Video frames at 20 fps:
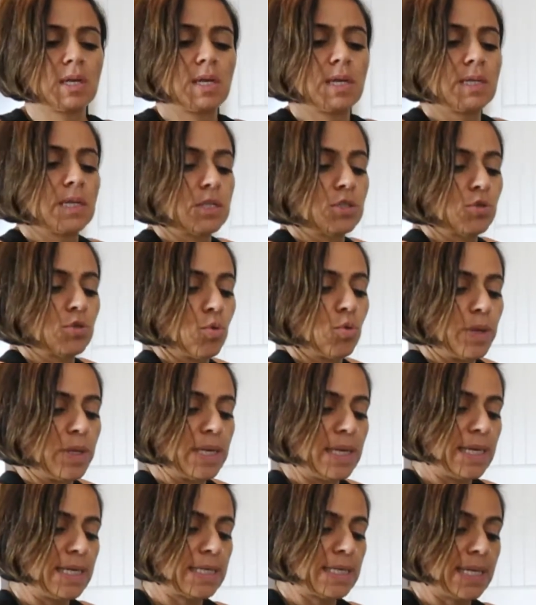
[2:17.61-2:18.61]
That's all we
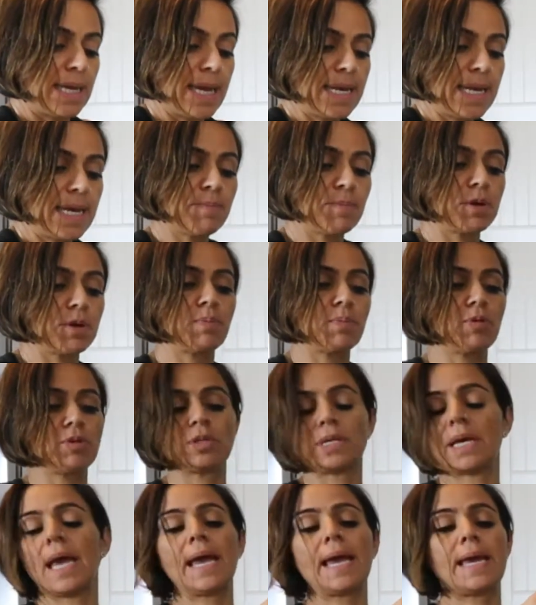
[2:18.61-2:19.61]
need. And in it, I'm going to put
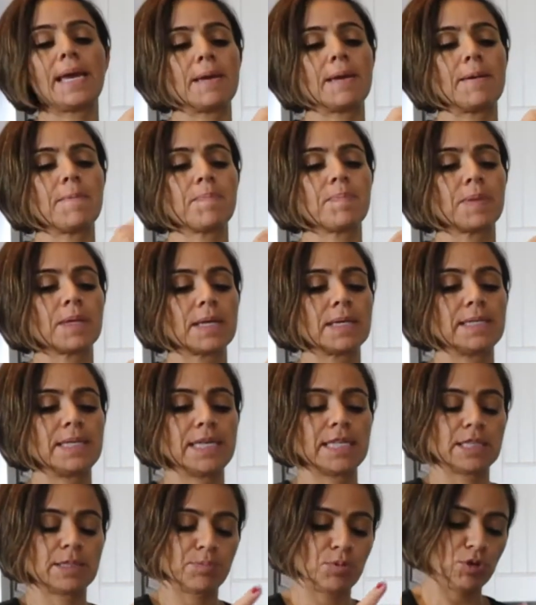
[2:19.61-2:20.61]
a
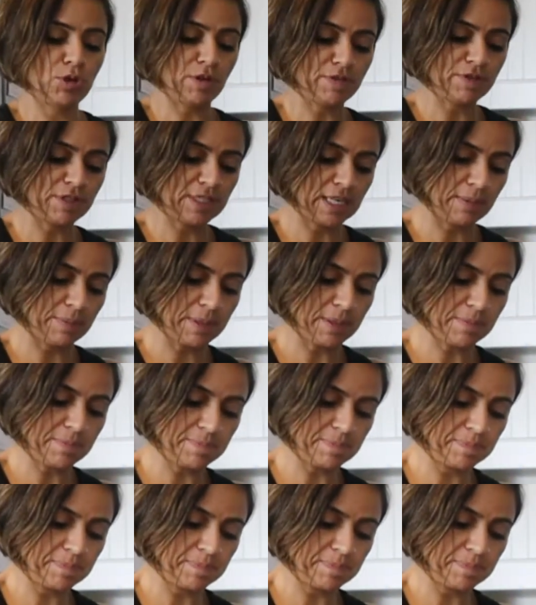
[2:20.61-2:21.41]
teaspoon of cinnamon.